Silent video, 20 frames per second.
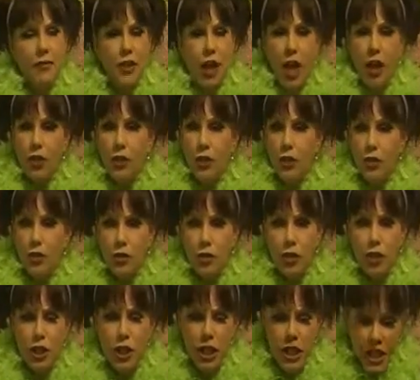dollar
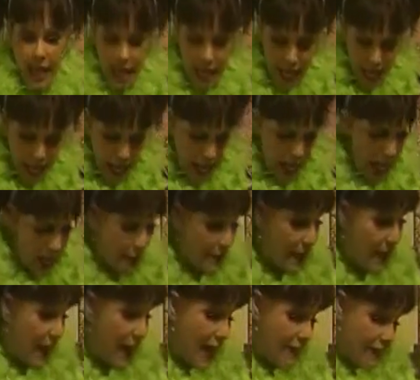store,
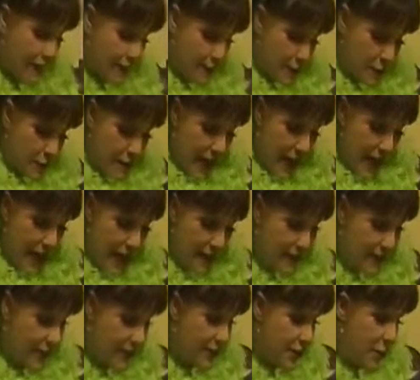and I've even
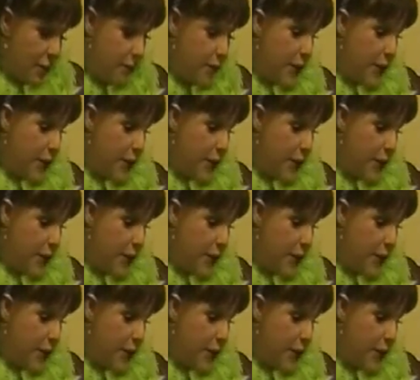made these